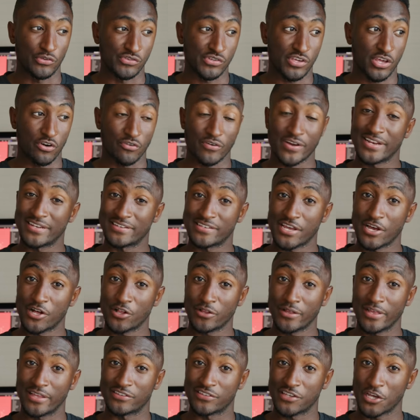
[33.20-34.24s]
as you can already
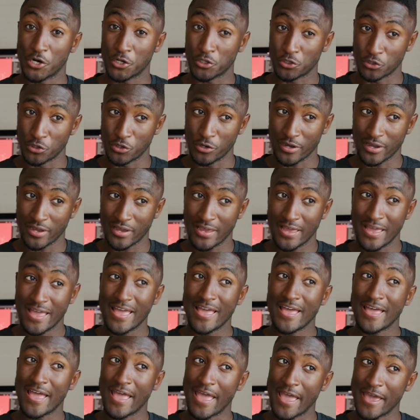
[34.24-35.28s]
tell, it's gonna look
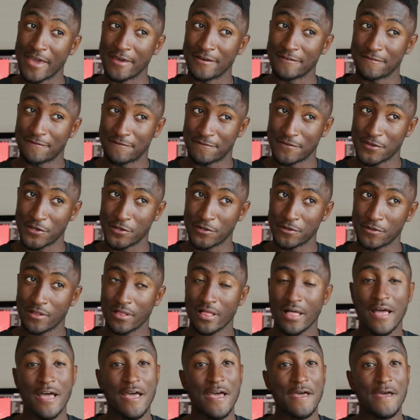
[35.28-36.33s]
and
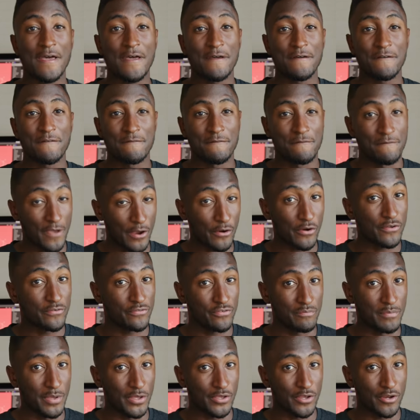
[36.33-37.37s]
feel very
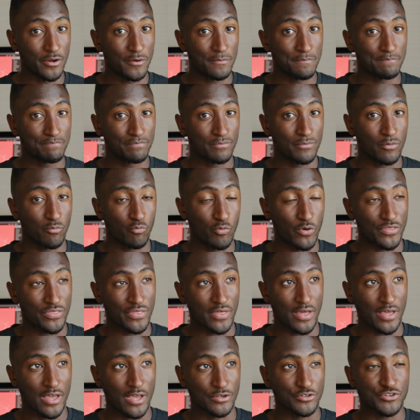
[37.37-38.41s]
familiar with
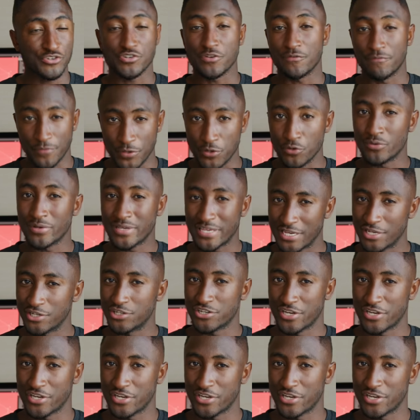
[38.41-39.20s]
uh, just a few key